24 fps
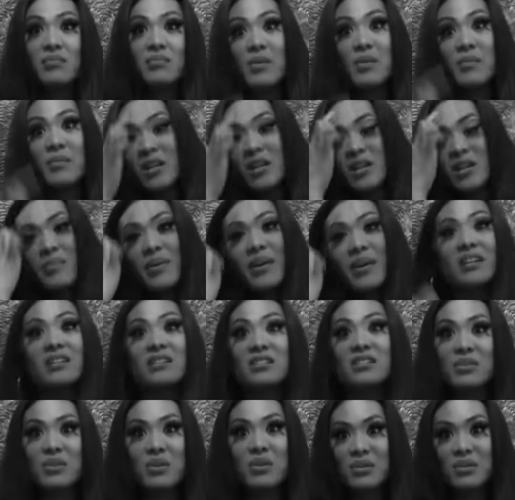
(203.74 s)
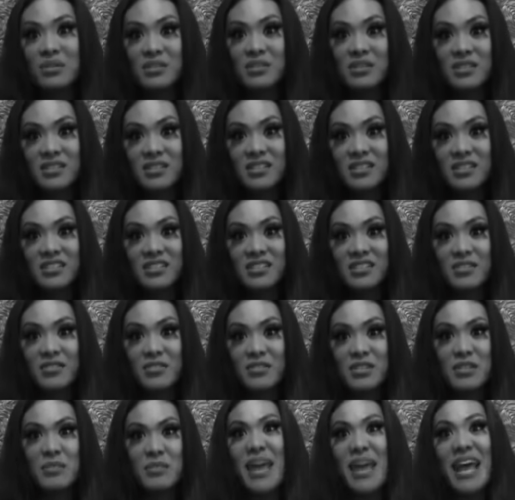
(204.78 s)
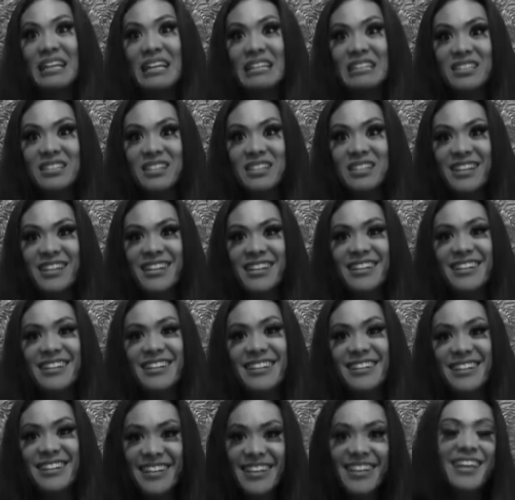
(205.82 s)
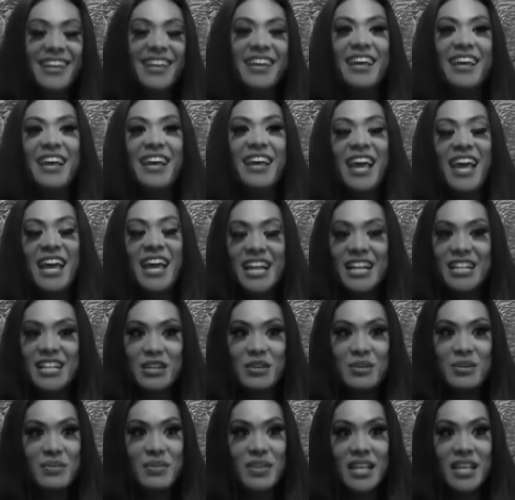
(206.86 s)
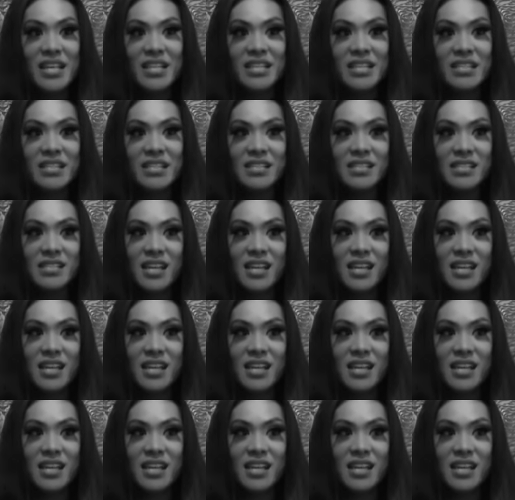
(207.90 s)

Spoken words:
woman on a pedestal for some man. And I don't think I